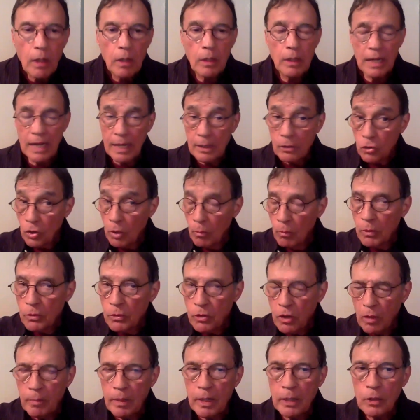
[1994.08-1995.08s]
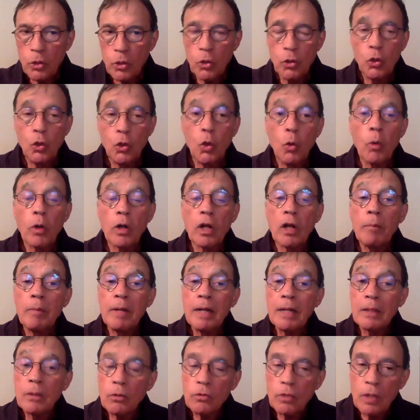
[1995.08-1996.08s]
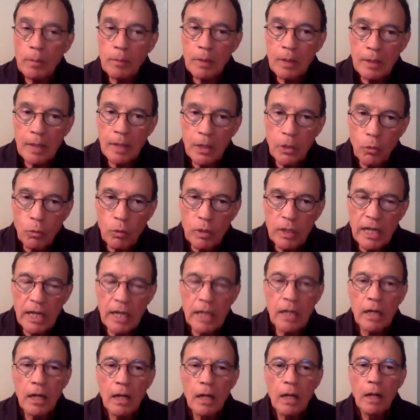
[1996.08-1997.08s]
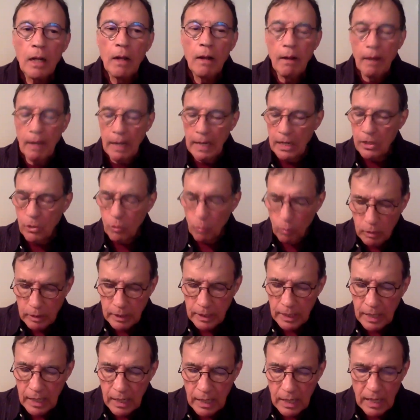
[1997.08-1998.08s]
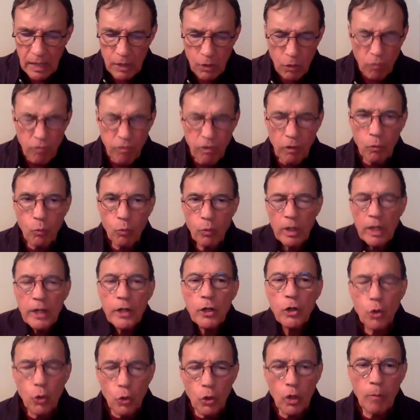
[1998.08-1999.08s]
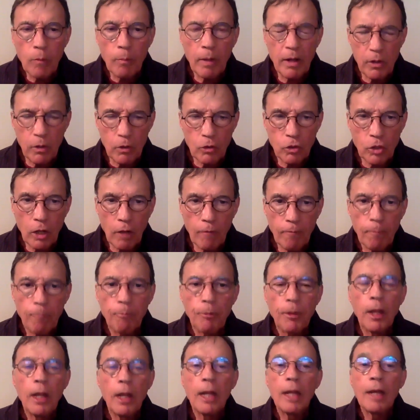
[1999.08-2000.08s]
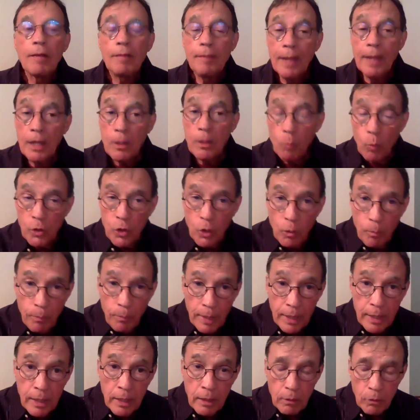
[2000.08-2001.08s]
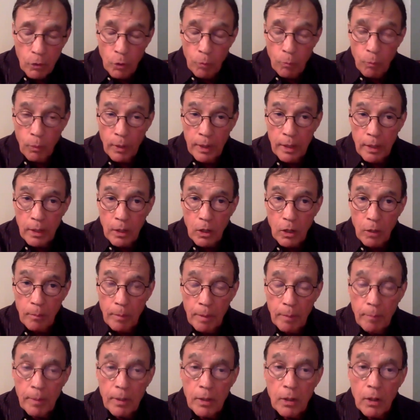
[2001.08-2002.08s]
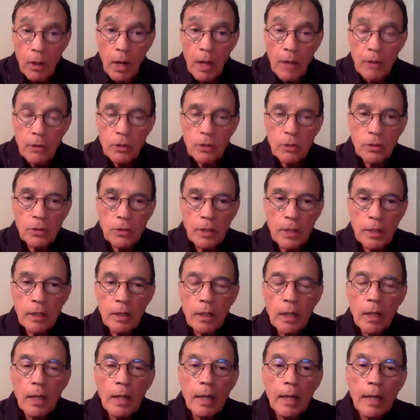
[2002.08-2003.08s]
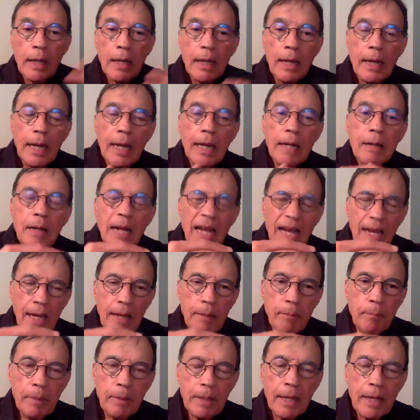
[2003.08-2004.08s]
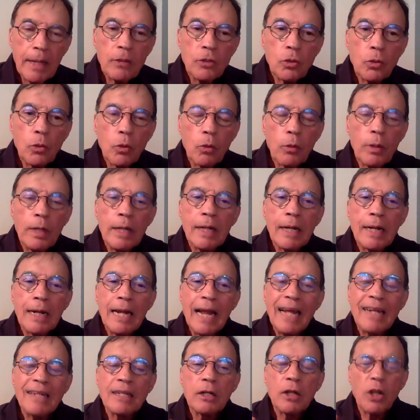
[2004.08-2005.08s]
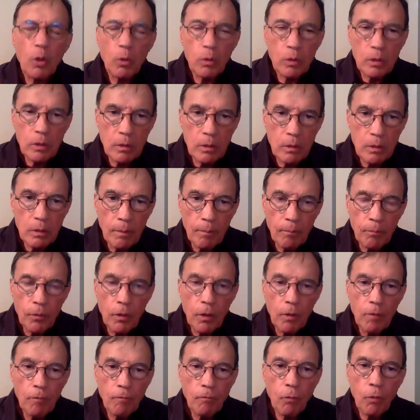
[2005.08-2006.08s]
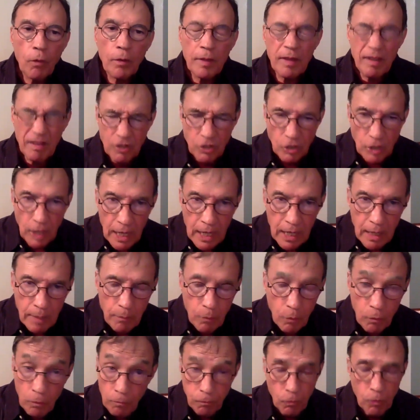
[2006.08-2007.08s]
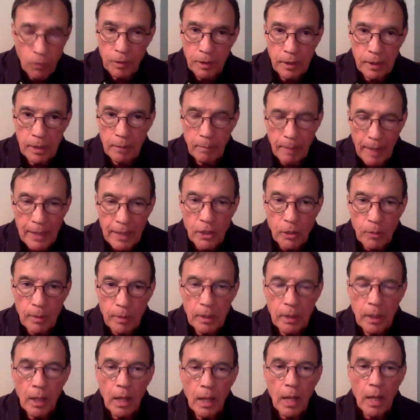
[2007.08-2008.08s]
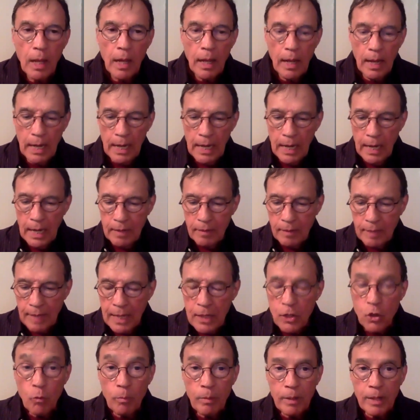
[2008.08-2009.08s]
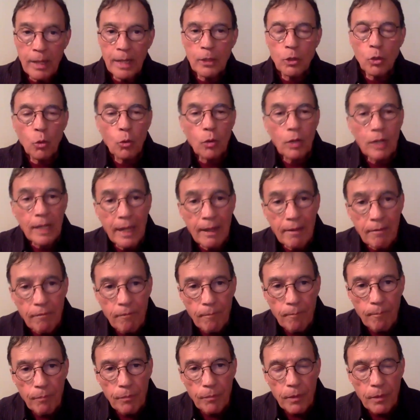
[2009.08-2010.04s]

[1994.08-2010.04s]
Not someone's committed to you. You were committed to something that you did. And you did it and you felt really good about yourself. Then when you bring commitment consciousness in, it begins to create an antidote for the shame or for the abandonment. And then you begin to live